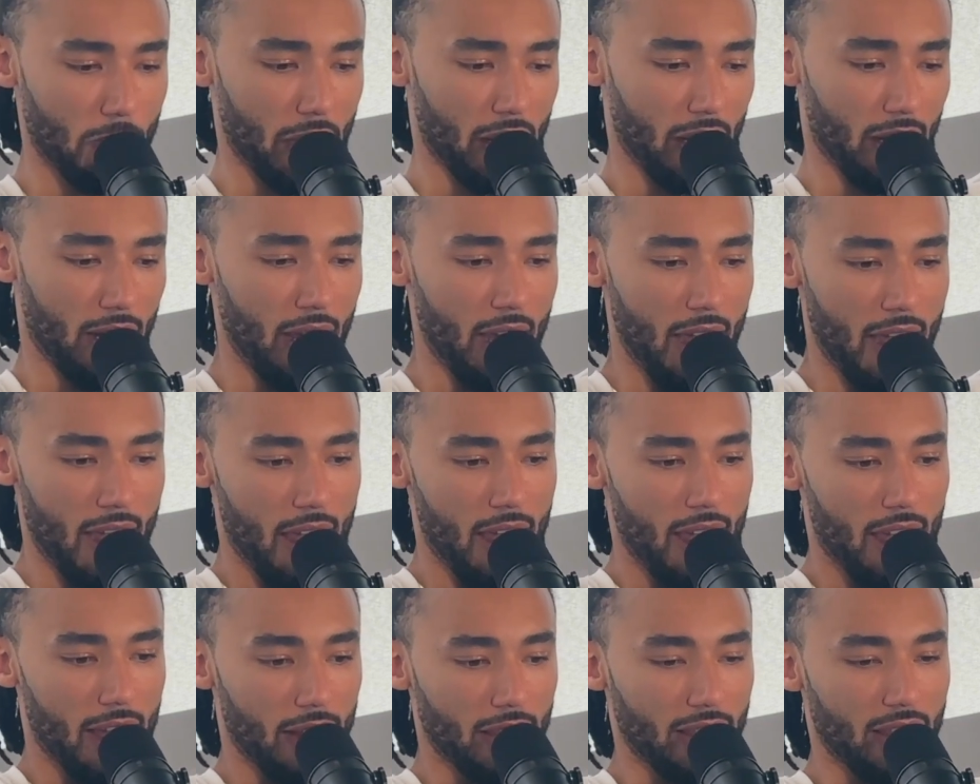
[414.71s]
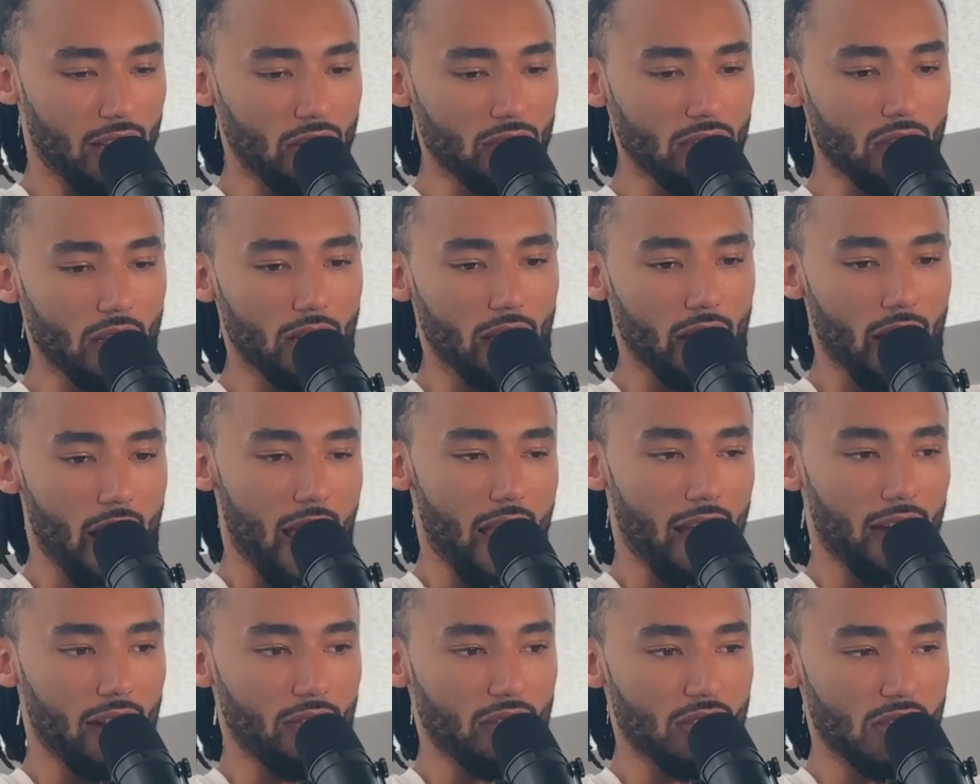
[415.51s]
But there's a
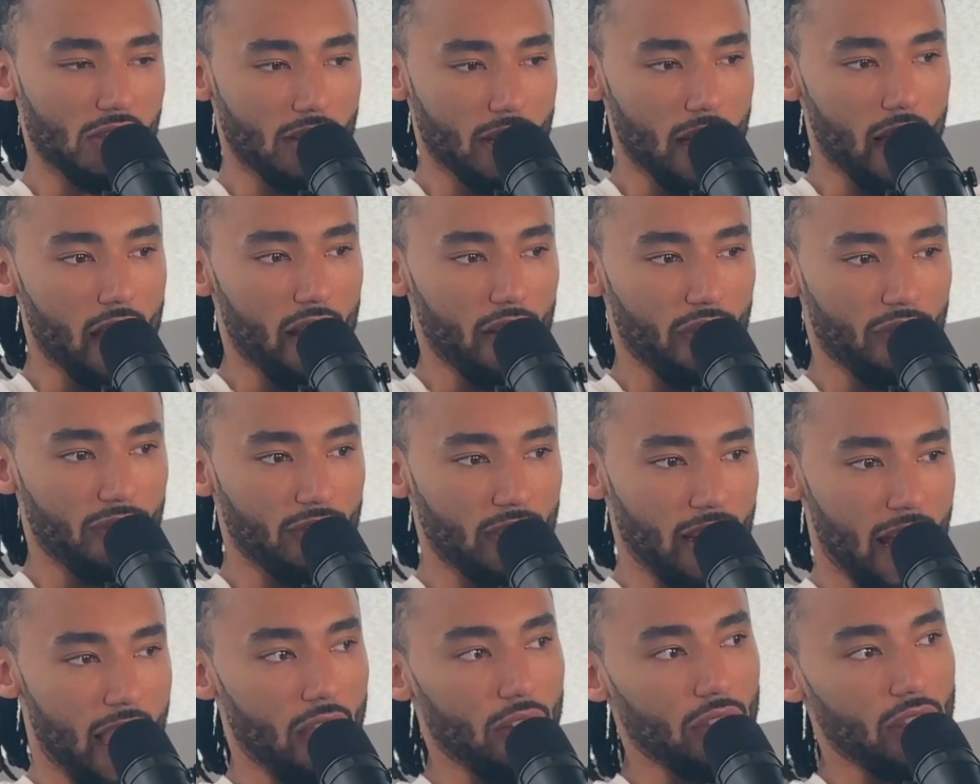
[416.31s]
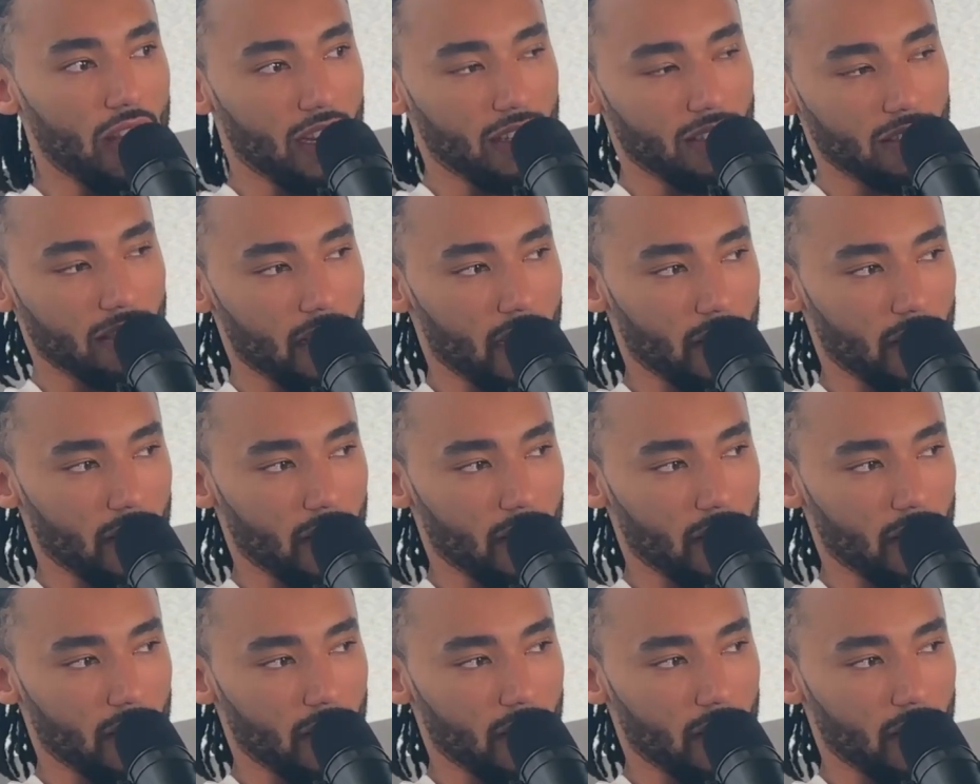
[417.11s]
lot of stuff now that